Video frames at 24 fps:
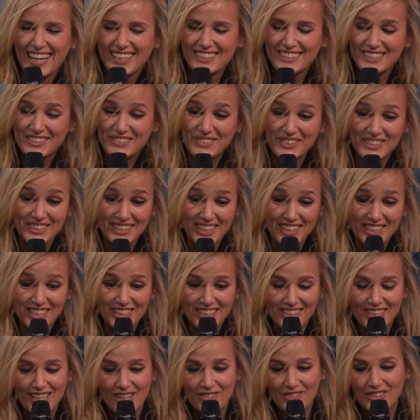and it was
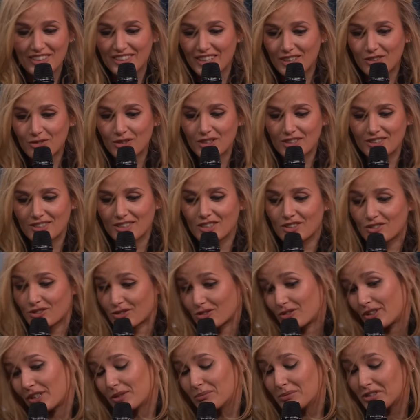actually, I mean, that was
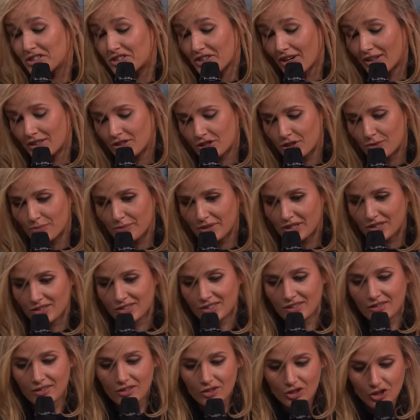incredibly challenging because
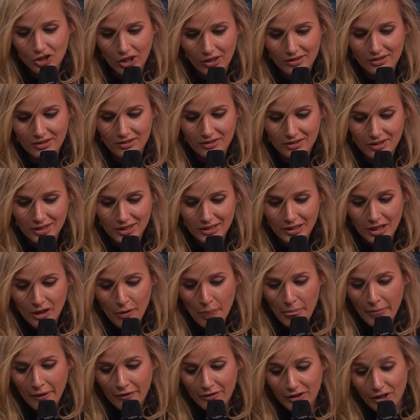in this shot, indeed,
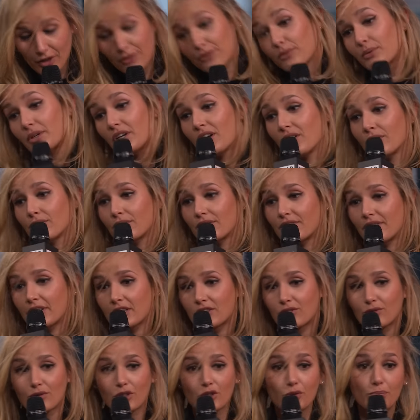there are 300
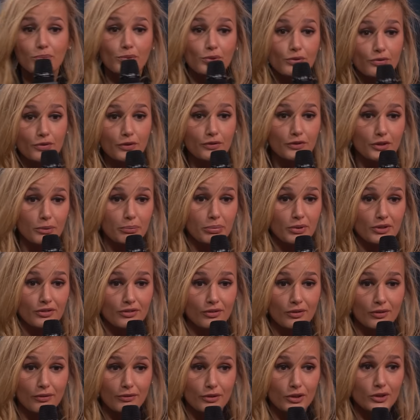extras plus
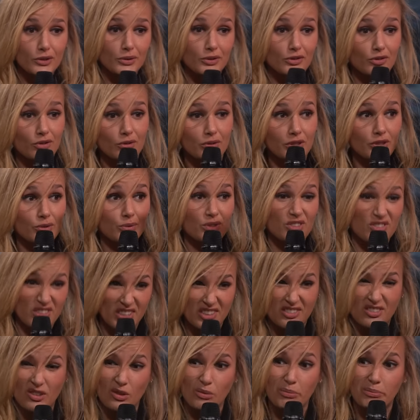50% of the crew. So it,
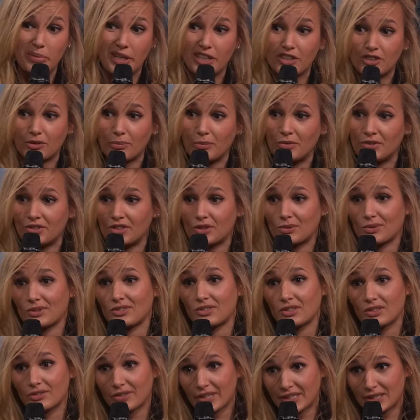it's in a basement. It was
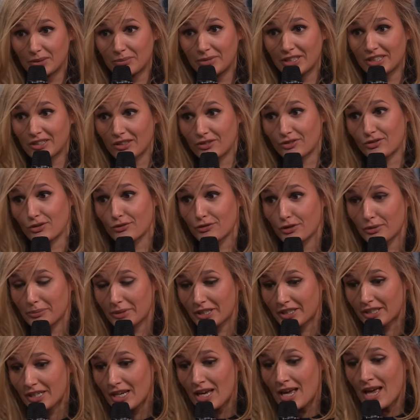incredibly
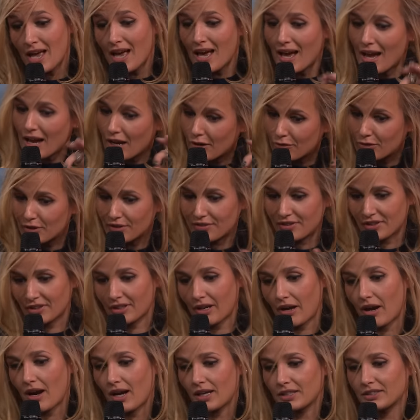claustrophobic. Everything
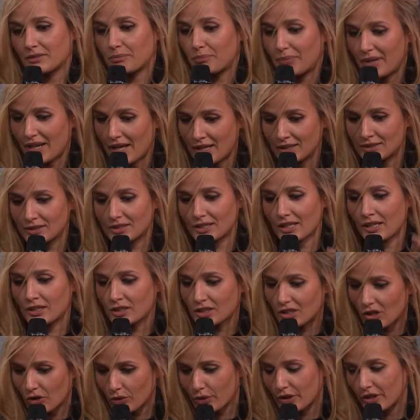I had planned
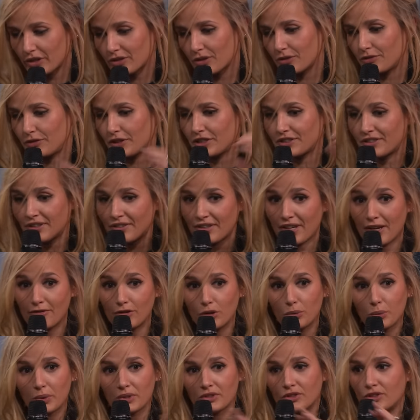and choreographed, and
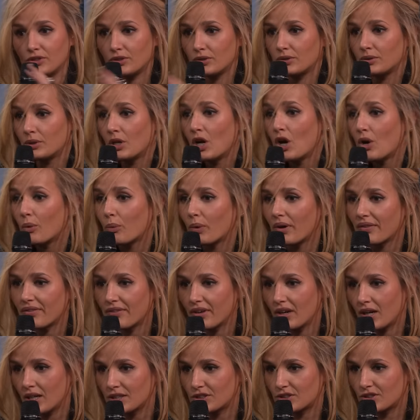everyone knew what
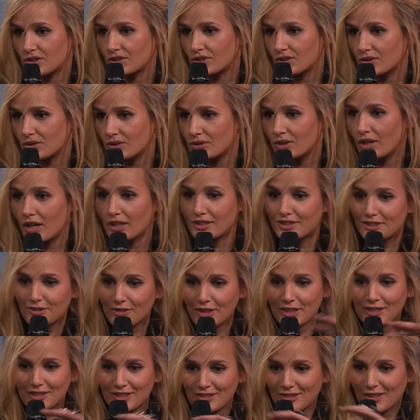they had to do. I
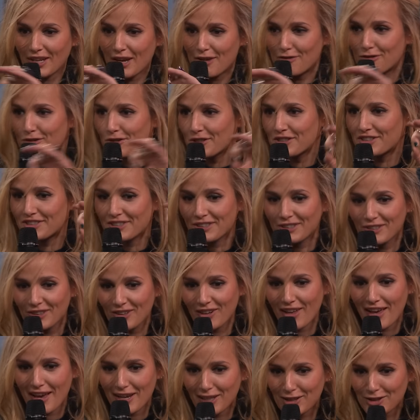directed every
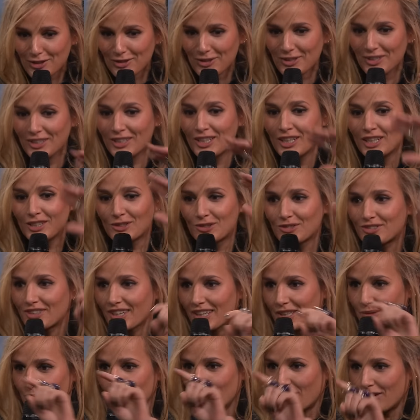single extra to tell
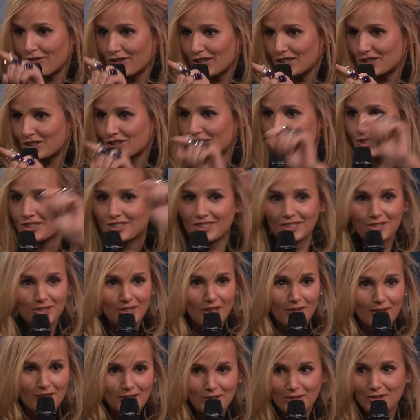him, you have got to do this, you
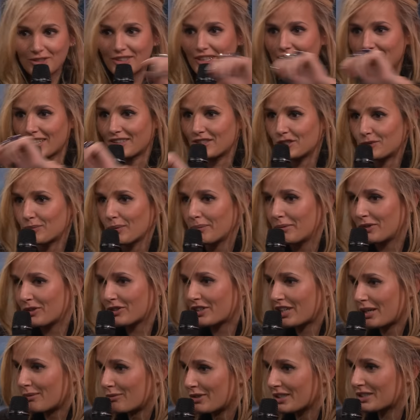have got to do that. At this moment, the
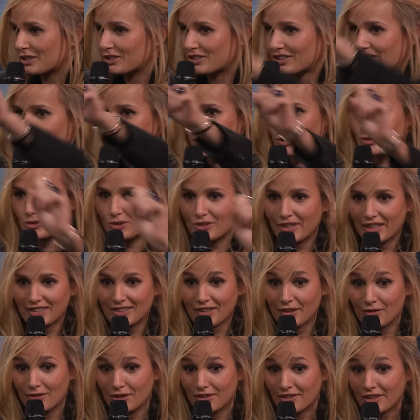camera goes here, you do that,
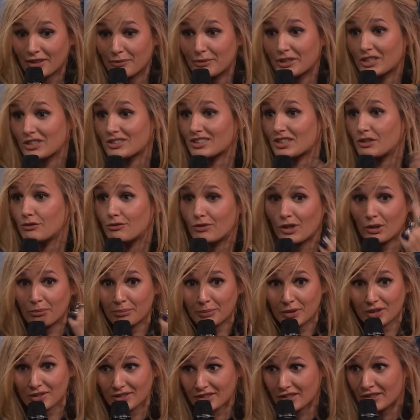and everything. Because if one
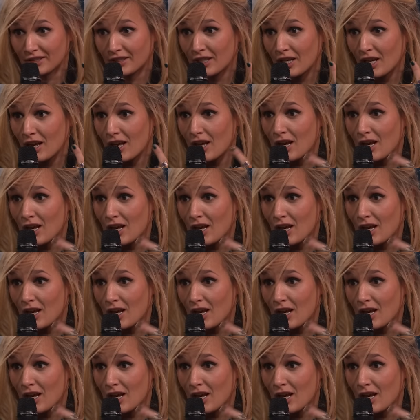person